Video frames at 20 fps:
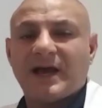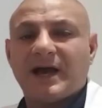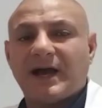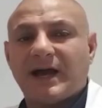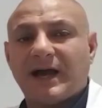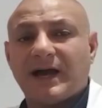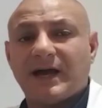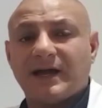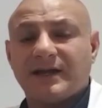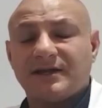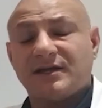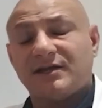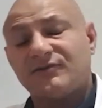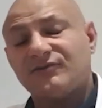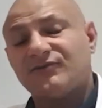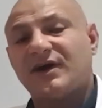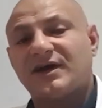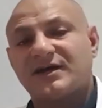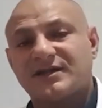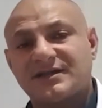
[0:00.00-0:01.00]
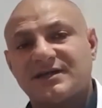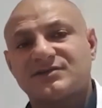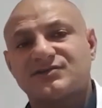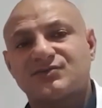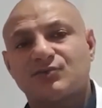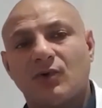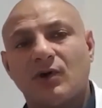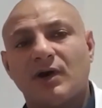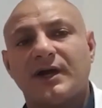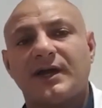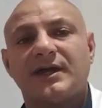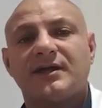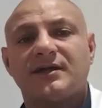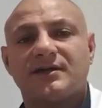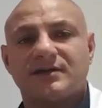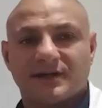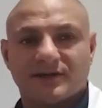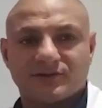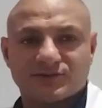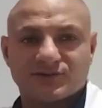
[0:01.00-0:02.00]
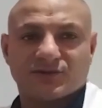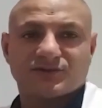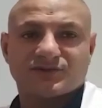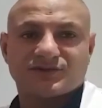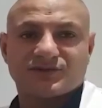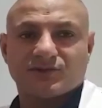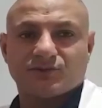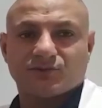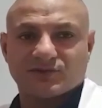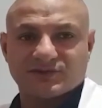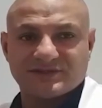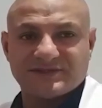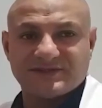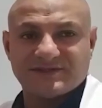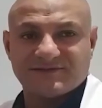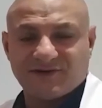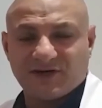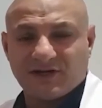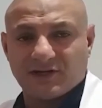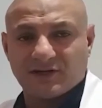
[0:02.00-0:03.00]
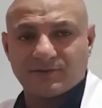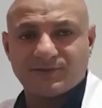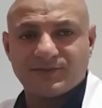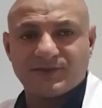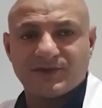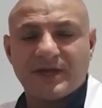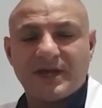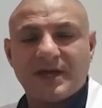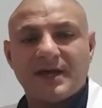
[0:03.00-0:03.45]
and in fact that's why naltrexone was developed.